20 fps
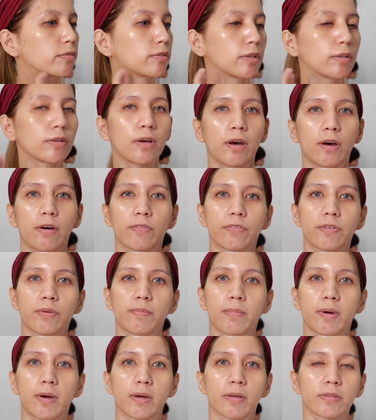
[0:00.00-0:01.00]
well, have
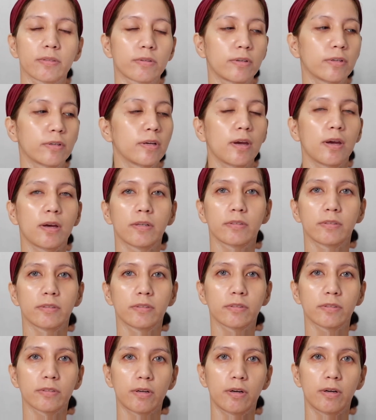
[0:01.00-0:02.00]
the mask or the
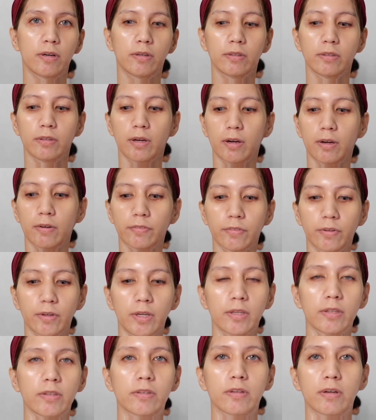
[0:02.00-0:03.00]
essence on after
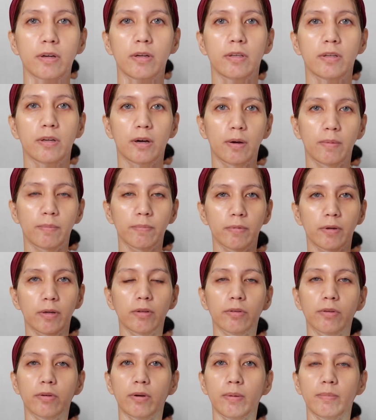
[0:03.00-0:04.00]
it dried up.
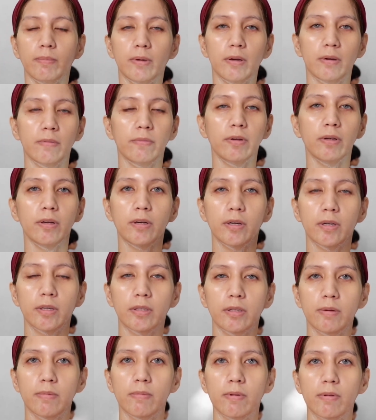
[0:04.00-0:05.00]
Although I'm having a
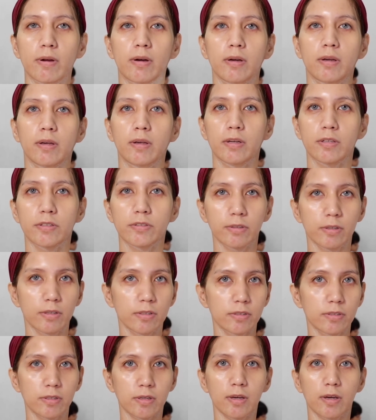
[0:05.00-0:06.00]
hard time talking, as you
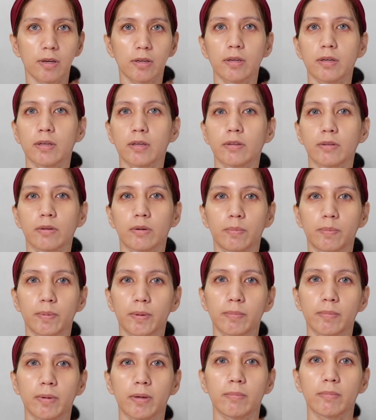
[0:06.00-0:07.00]
can see, I cannot
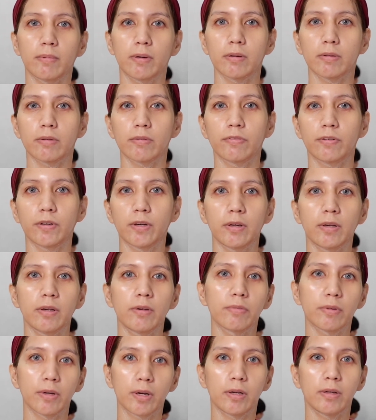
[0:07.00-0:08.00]
open my mouth
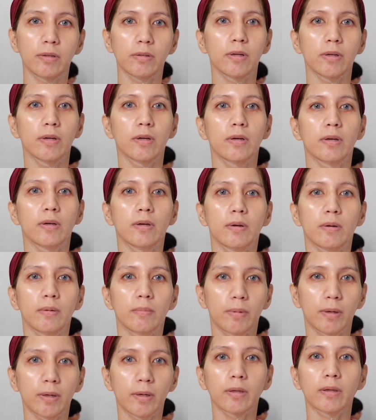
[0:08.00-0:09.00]
very well,
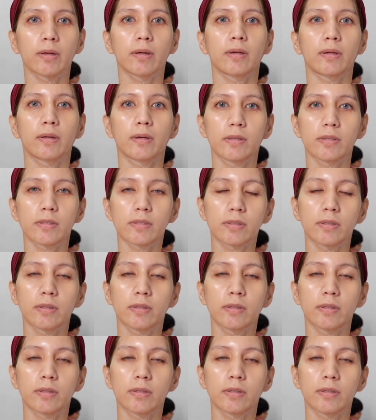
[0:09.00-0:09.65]
but I can